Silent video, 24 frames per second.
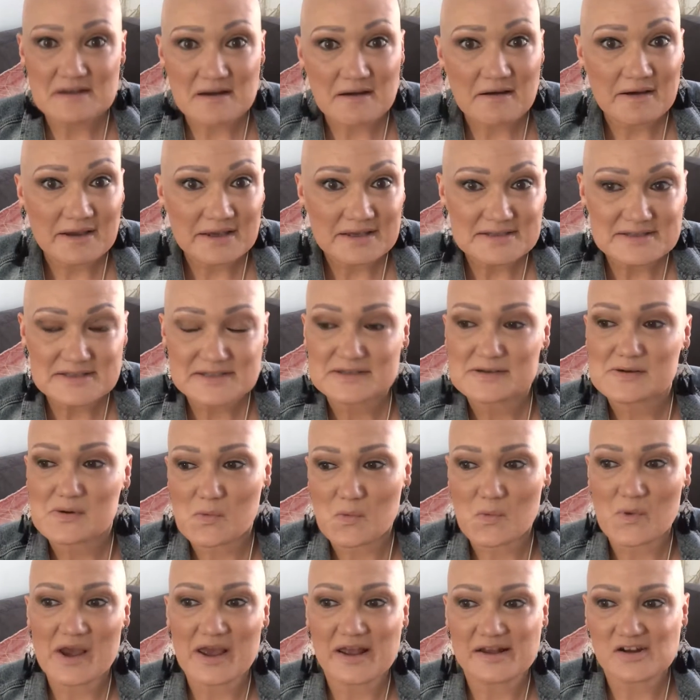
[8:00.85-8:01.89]
night
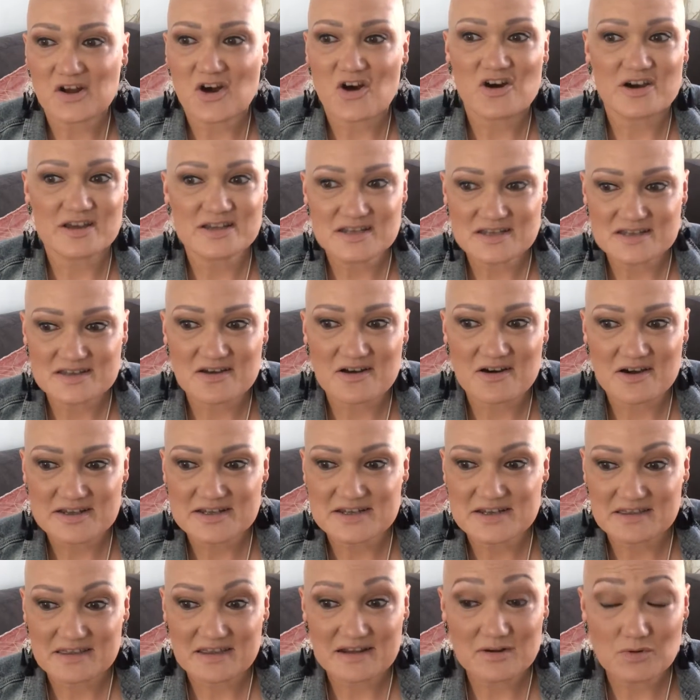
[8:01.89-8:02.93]
when I
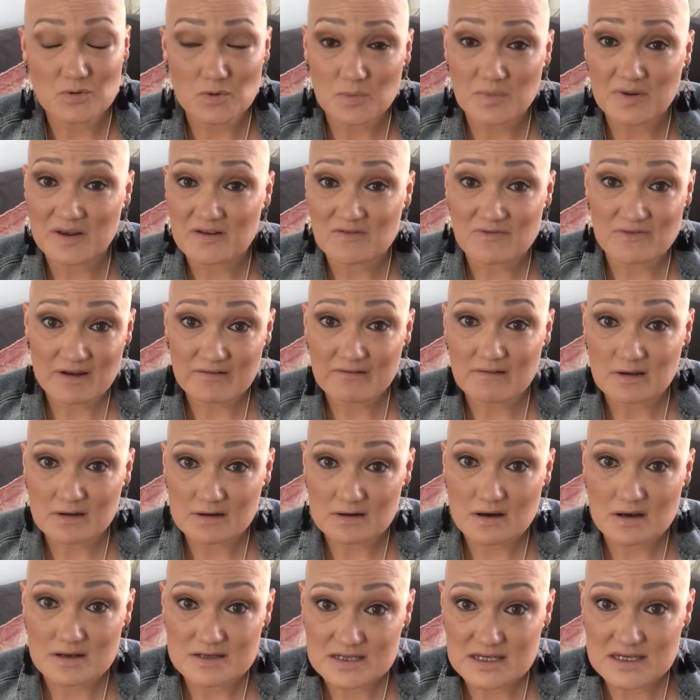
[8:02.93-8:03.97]
decided that it would be a very
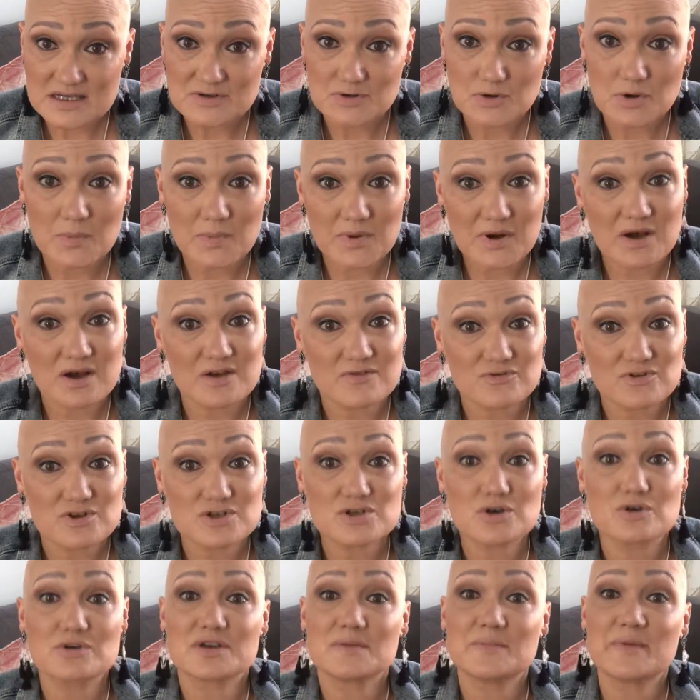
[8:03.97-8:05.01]
good idea to apply for a
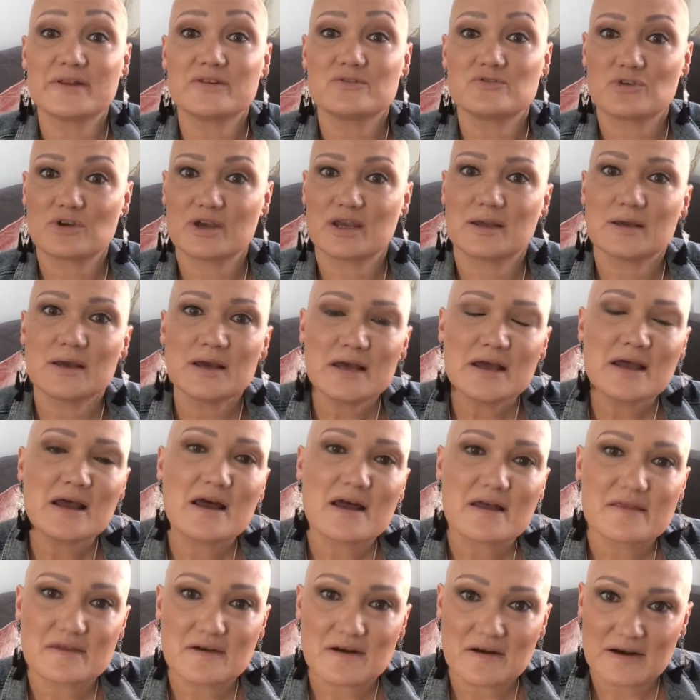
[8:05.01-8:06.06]
documentary
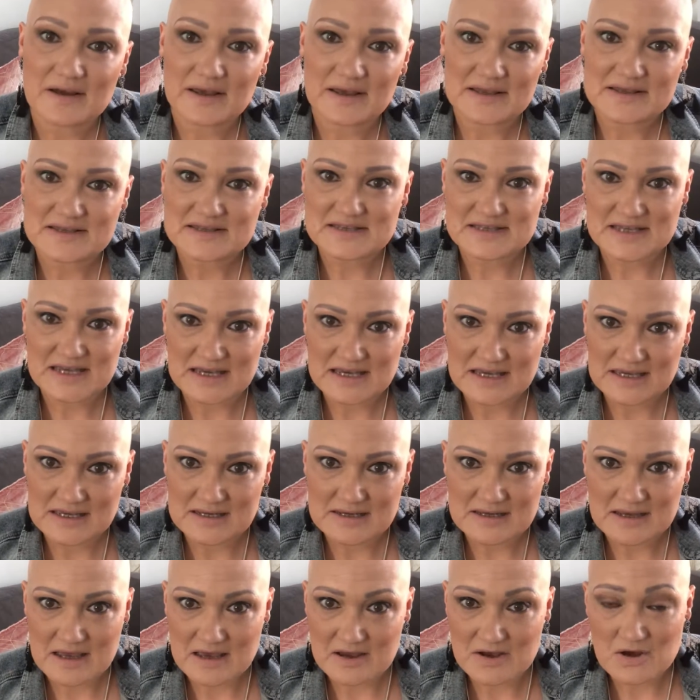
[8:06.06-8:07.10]
that I had
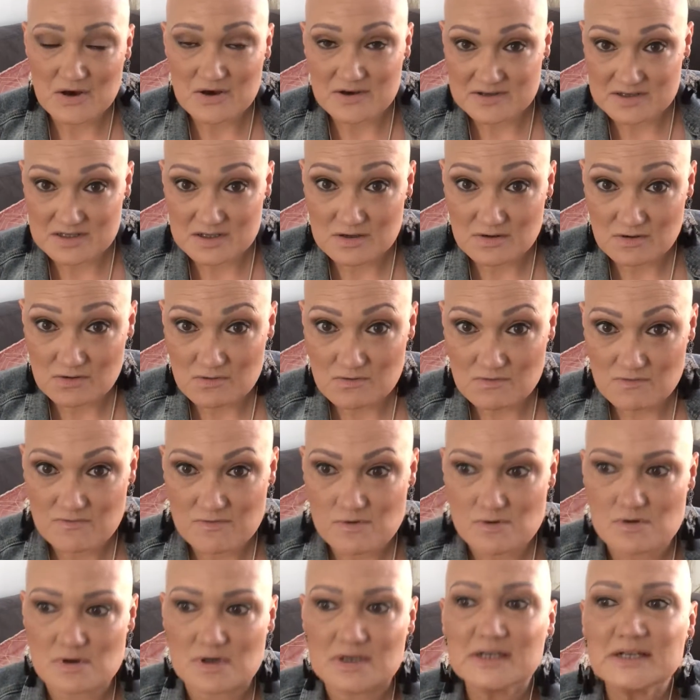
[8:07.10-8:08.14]
seen a casting call
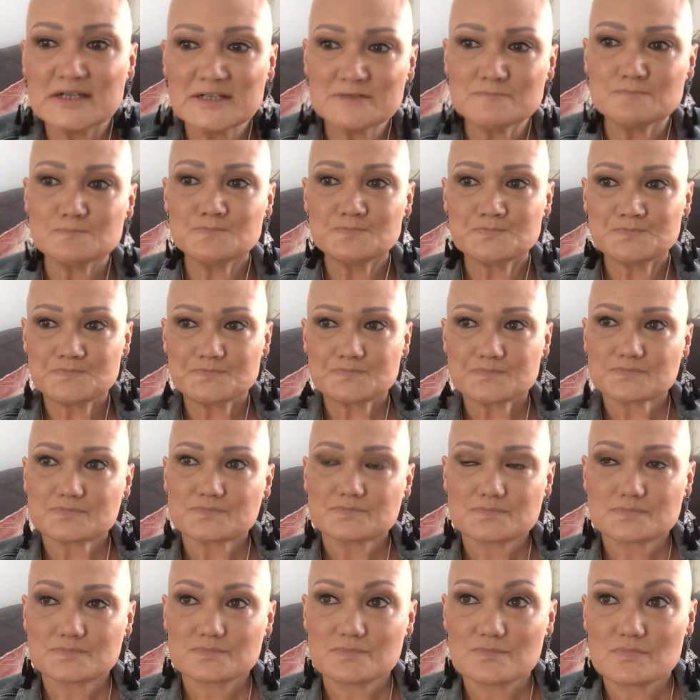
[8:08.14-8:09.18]
for.
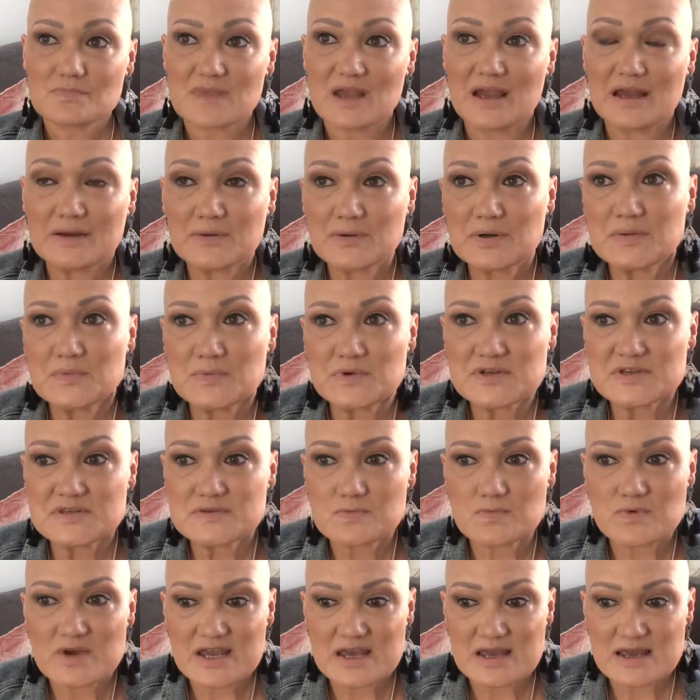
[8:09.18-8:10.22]
Now, it
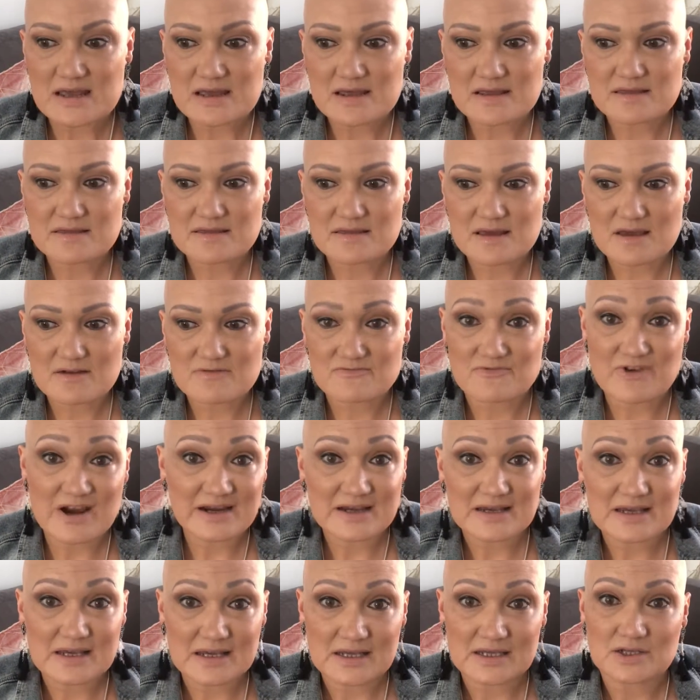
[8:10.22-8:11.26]
was with
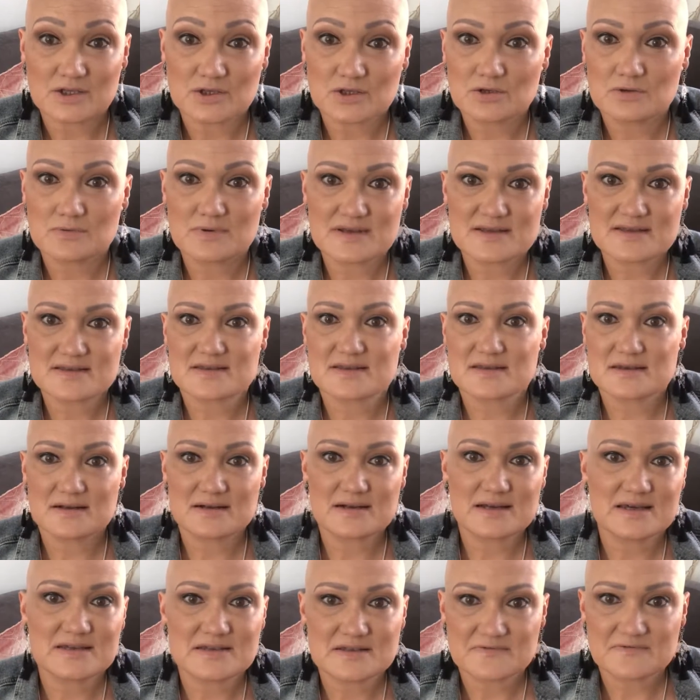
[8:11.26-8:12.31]
Rankin, who is the
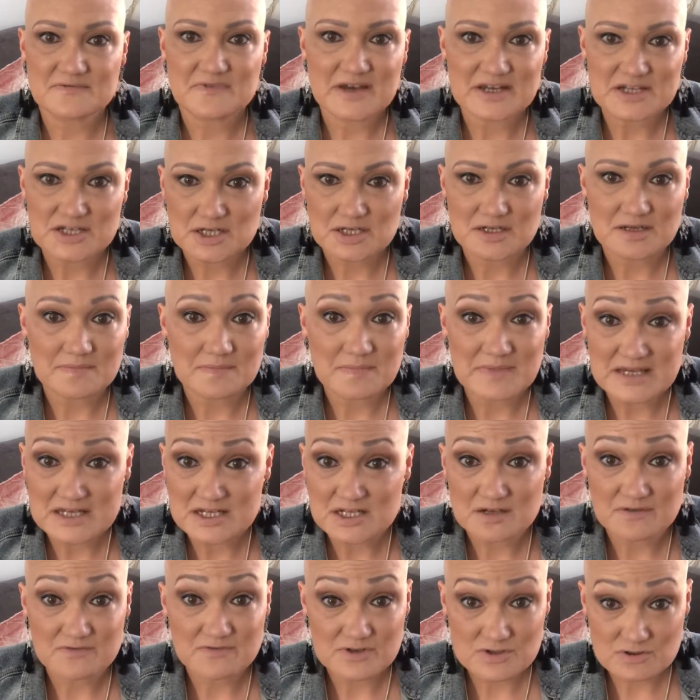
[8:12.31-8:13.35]
leading fashion and
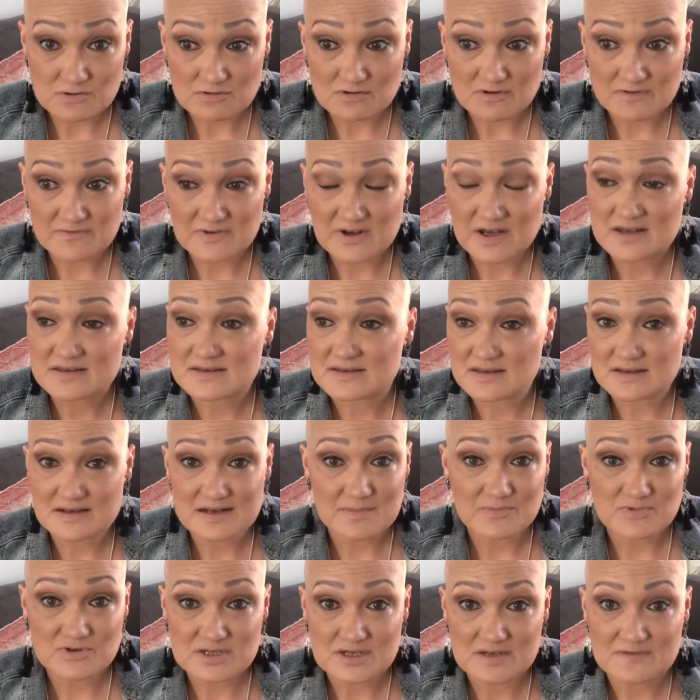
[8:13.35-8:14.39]
media photographer,
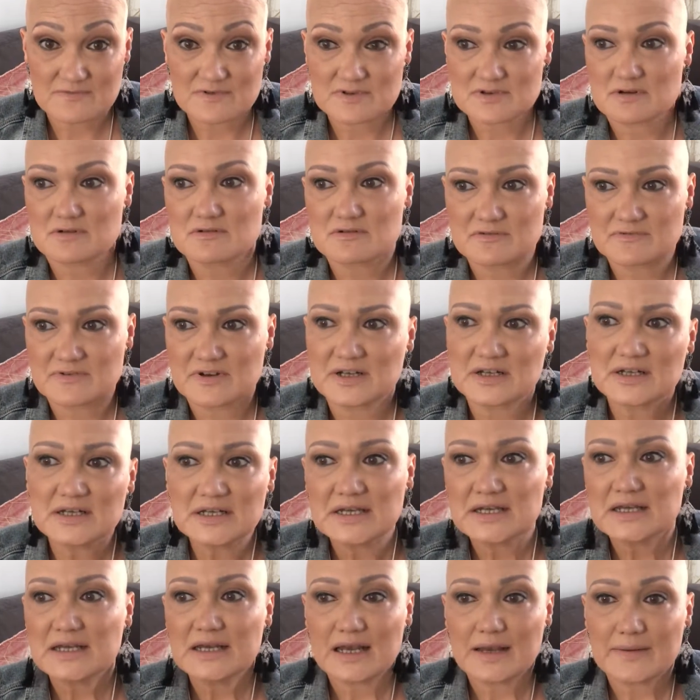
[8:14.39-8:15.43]
celebrity photographer. I
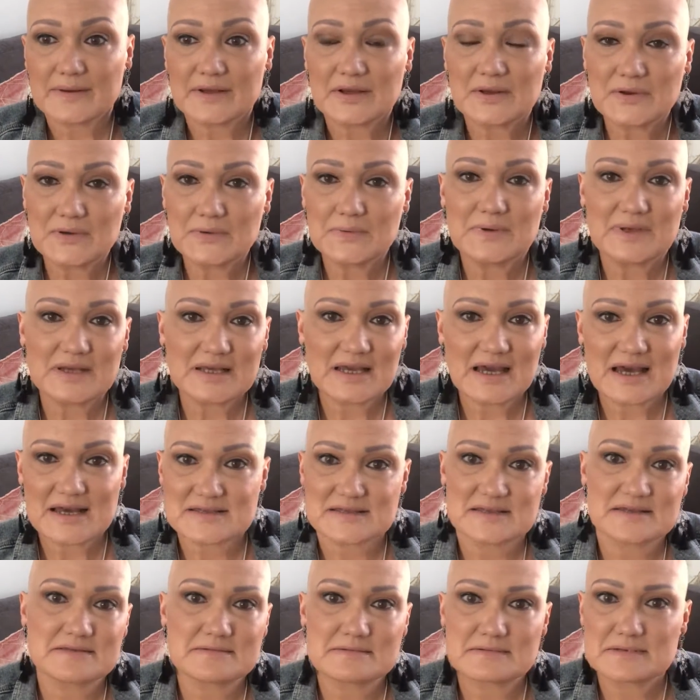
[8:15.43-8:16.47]
mean, who he
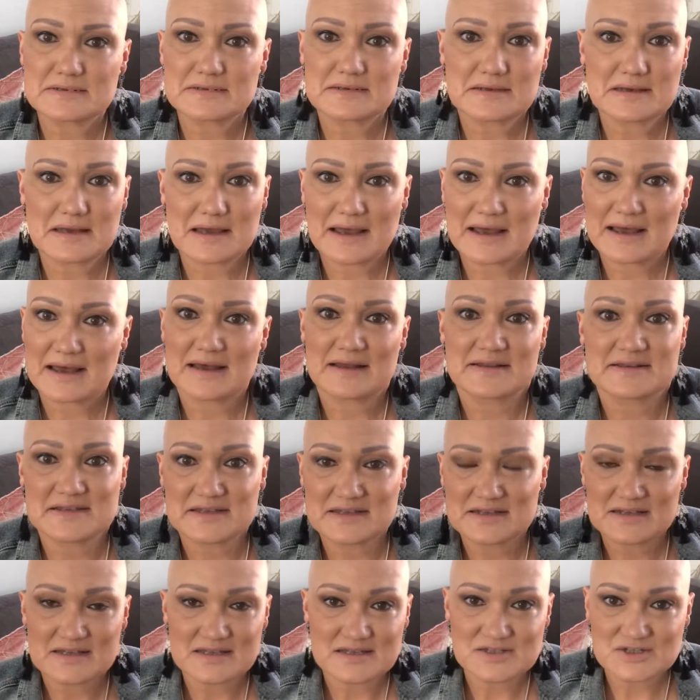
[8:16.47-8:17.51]
hasn't had
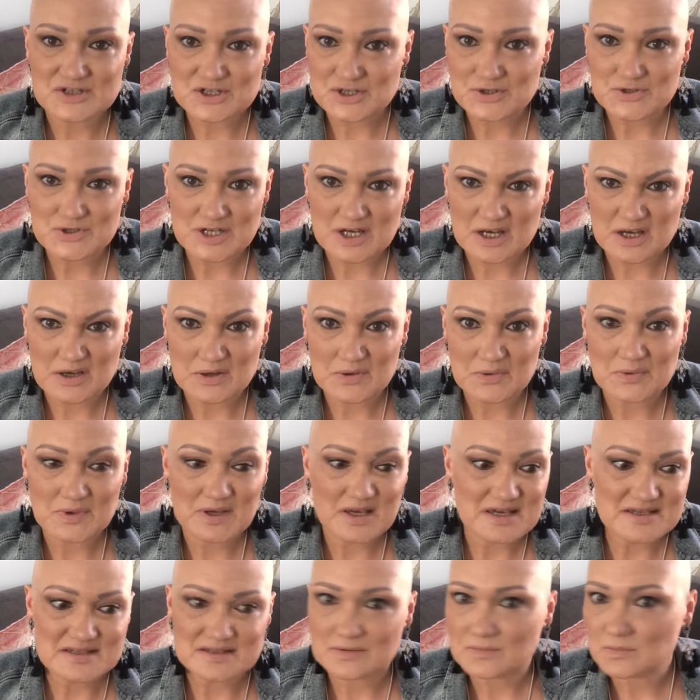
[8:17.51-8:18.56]
in his studio
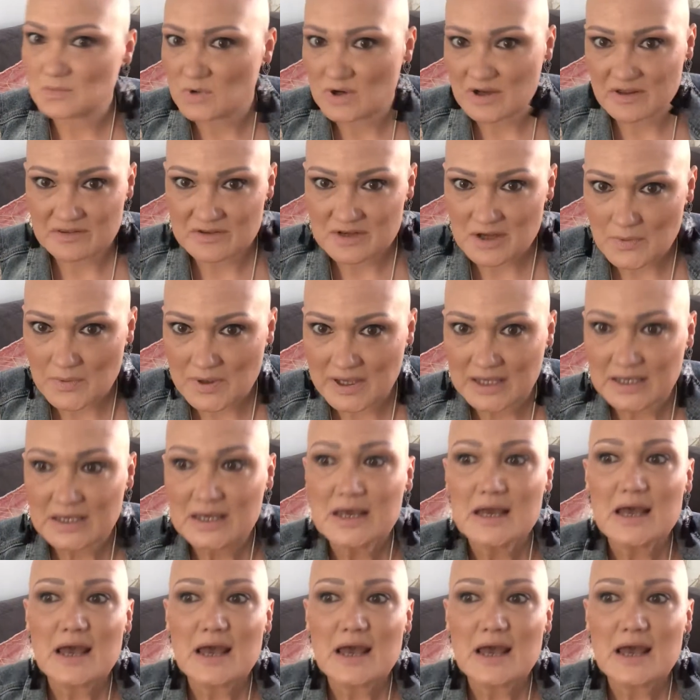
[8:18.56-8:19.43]
isn't worth knowing.